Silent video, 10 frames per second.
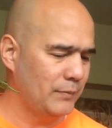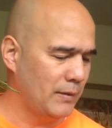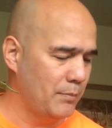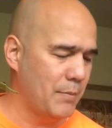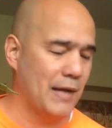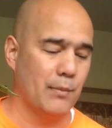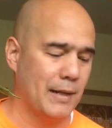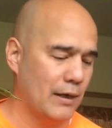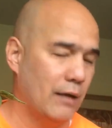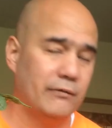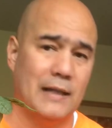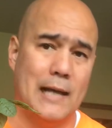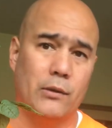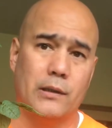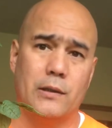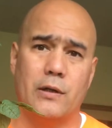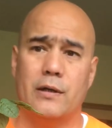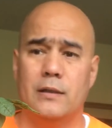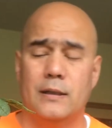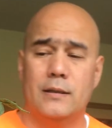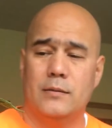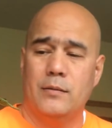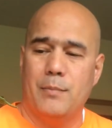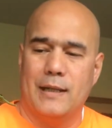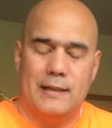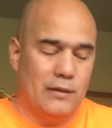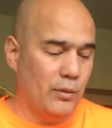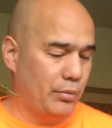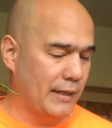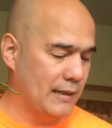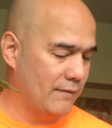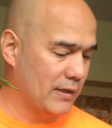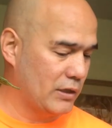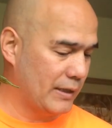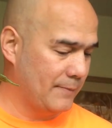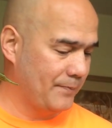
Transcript: may or may not flower, or may kill a plant eventually.